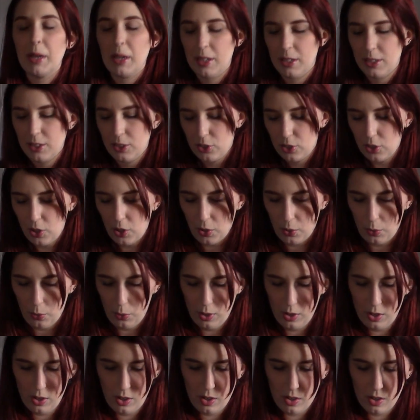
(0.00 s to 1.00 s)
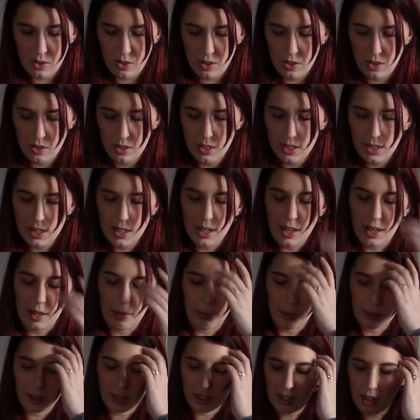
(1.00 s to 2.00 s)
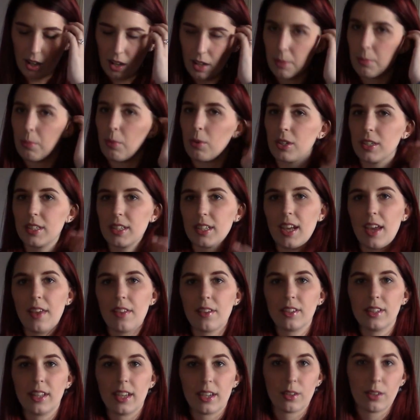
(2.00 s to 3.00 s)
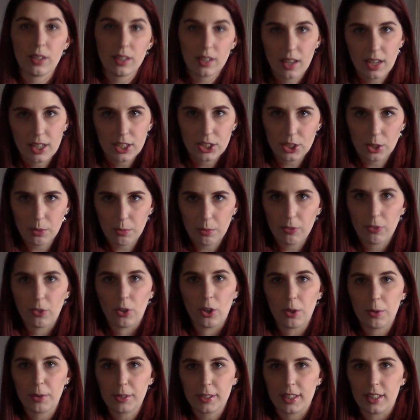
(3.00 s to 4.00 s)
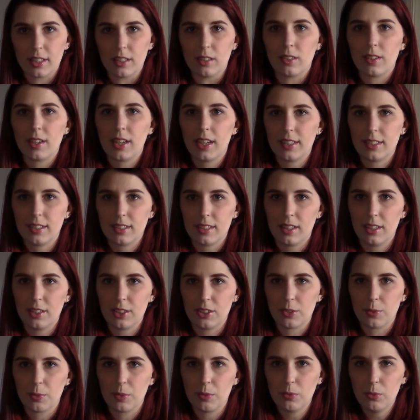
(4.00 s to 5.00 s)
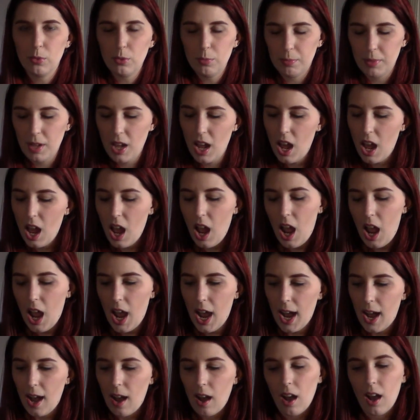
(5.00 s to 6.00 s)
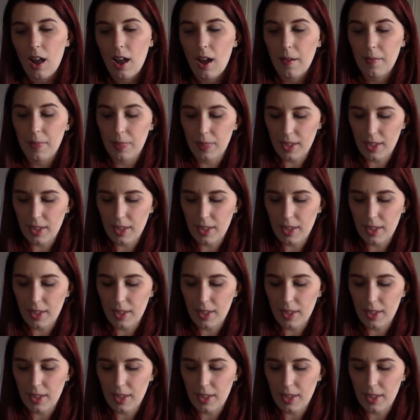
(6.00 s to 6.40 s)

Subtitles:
So I put the cardboard together like I showed before with the little cuts, and I just went whoop. And